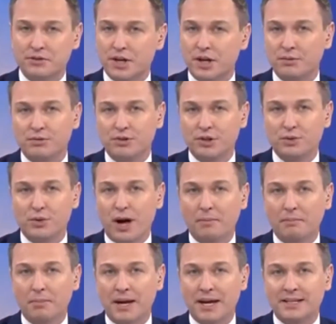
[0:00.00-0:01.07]
So, do
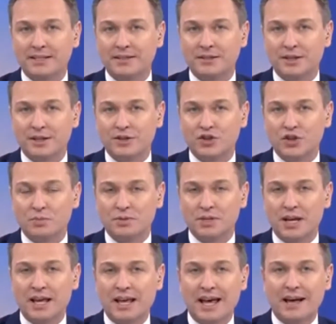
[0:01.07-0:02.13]
unpaid internships
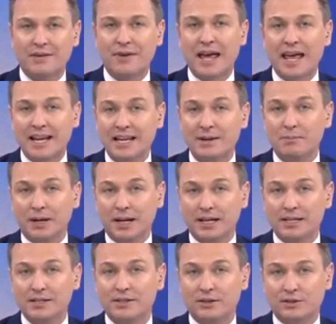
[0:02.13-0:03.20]
have any
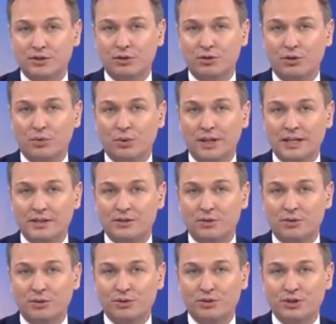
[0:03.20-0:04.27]
place at all? Well, let's
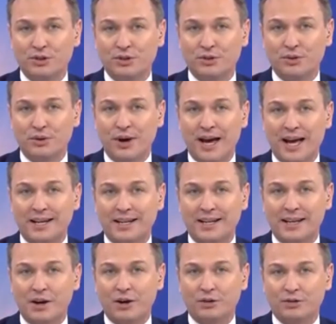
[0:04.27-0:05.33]
talk to Ade